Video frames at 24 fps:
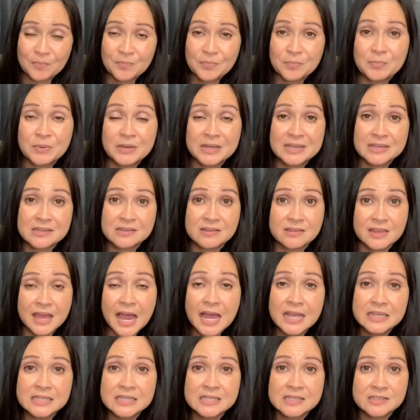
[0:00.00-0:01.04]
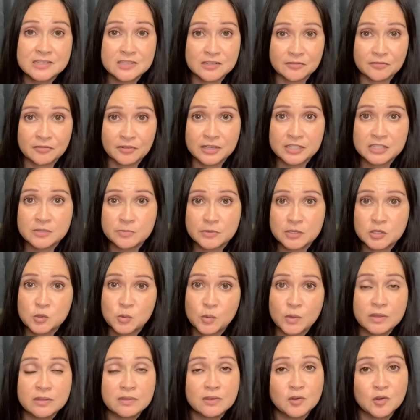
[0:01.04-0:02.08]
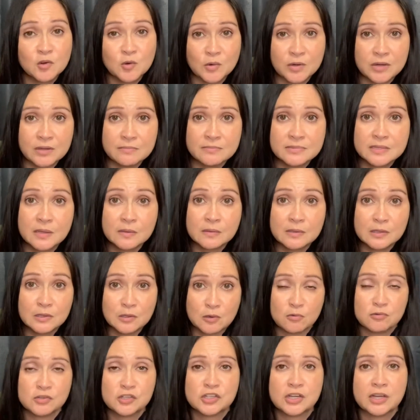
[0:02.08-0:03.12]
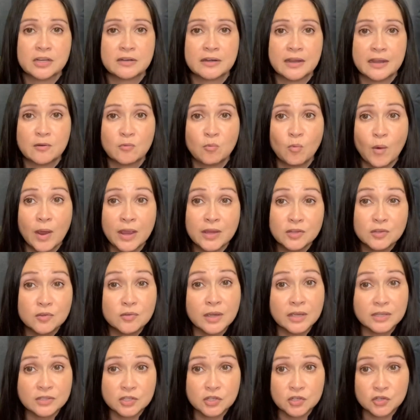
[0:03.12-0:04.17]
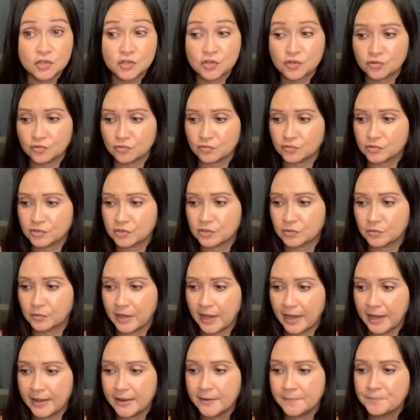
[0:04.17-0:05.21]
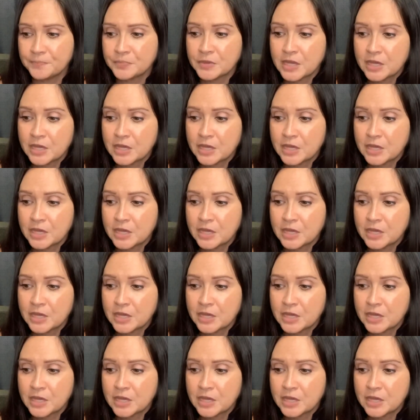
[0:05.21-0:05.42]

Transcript: Because that's the difference between the creams and the lotion and when you get to choose, okay?